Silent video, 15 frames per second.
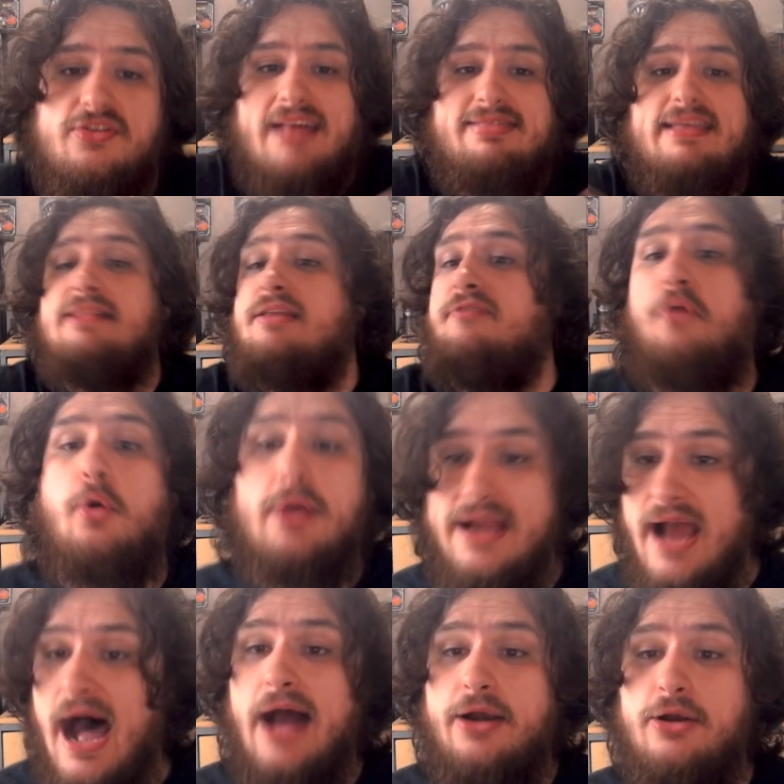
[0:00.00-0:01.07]
I think the
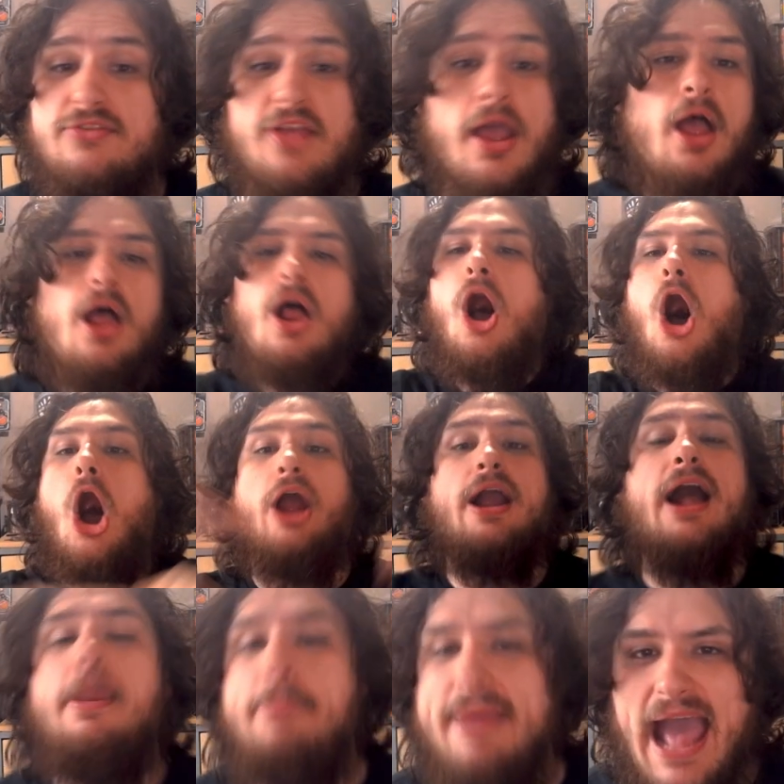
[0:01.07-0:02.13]
49ers are
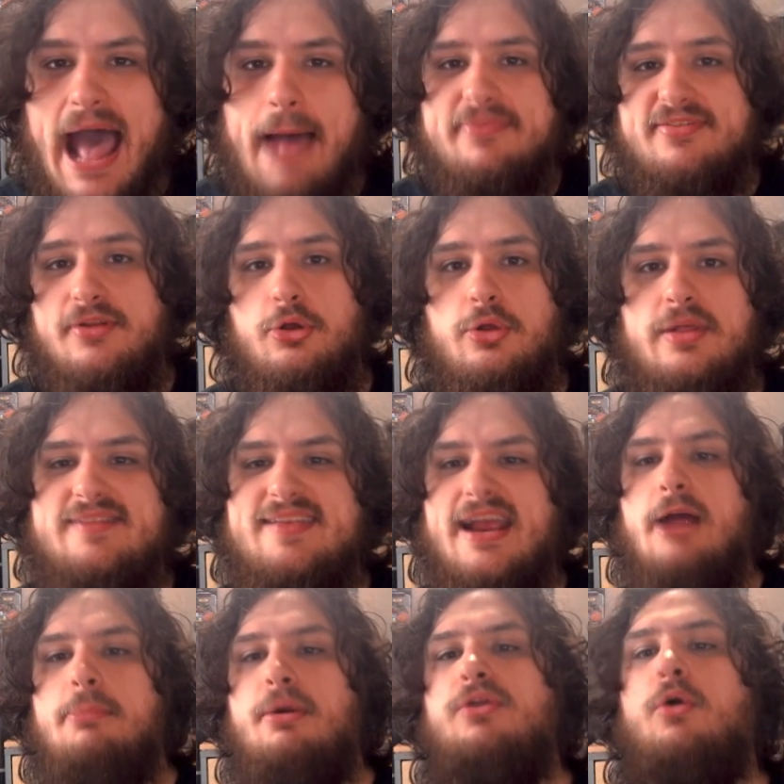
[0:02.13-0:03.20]
going to be absolutely
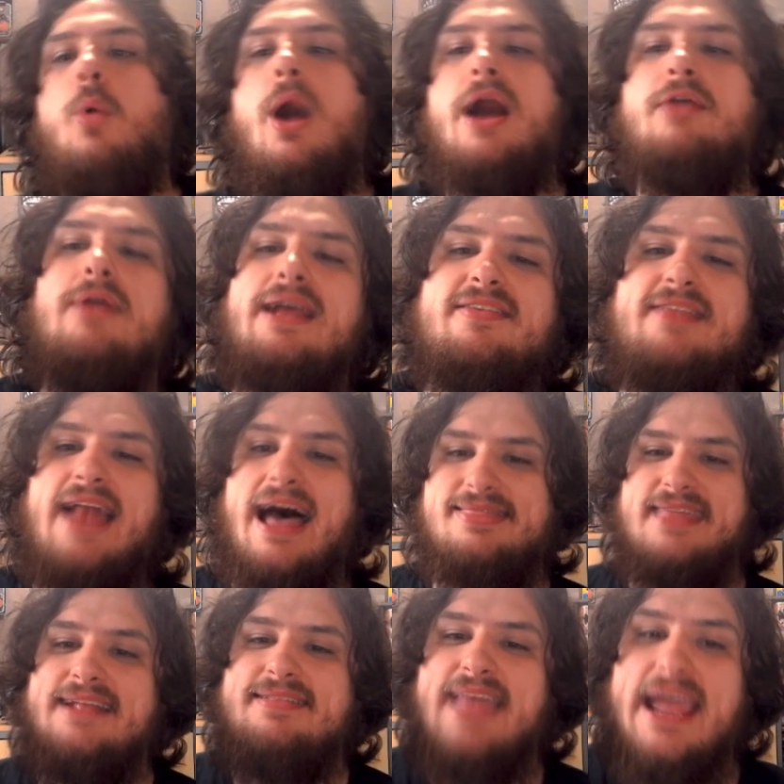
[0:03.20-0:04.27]
terrible. The one reason I
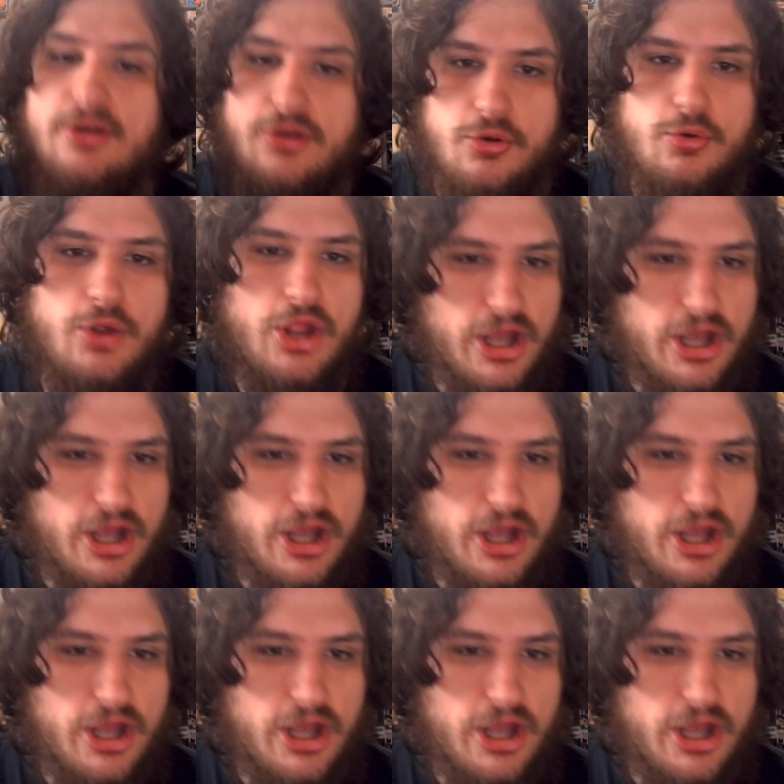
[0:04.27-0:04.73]
think they do